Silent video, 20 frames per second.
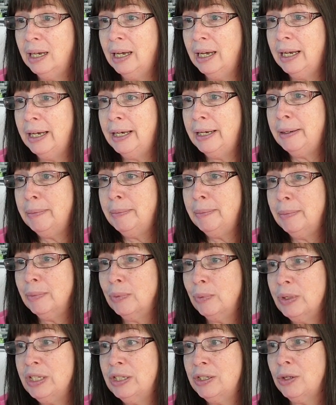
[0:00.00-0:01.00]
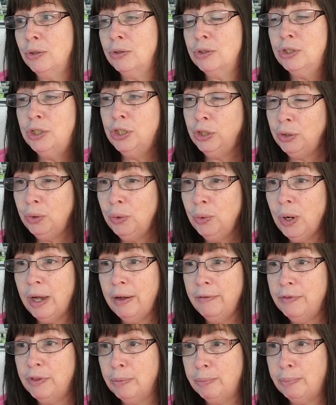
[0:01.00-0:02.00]
Um, we sold
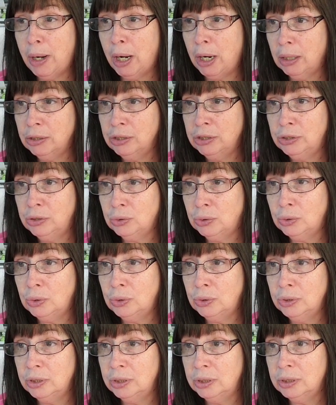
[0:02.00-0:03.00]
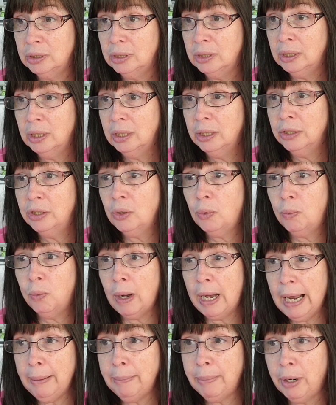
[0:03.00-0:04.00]
two of the bar stools, the
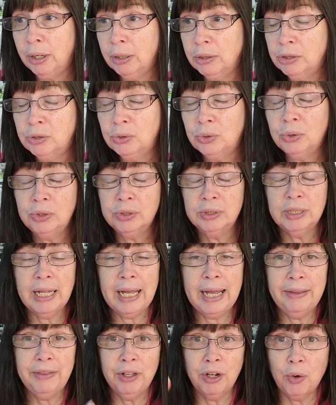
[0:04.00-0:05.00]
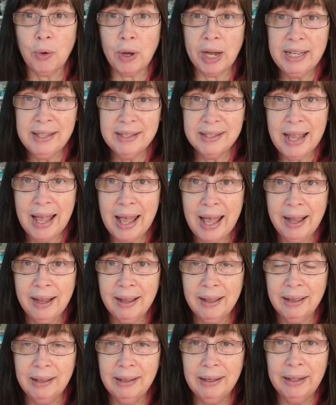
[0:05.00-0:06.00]
white bar stools that had the grain
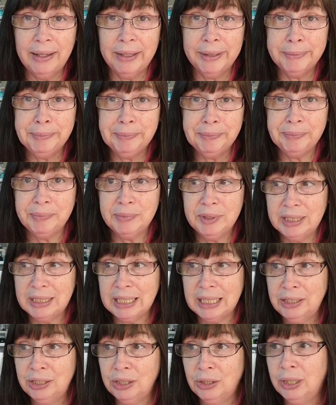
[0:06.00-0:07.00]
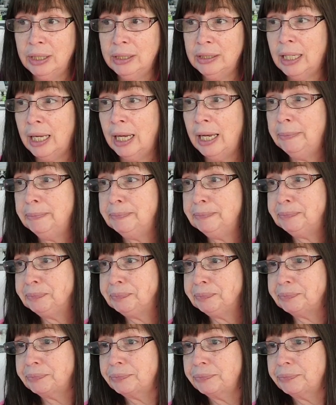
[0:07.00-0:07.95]
sack um, stencil on top.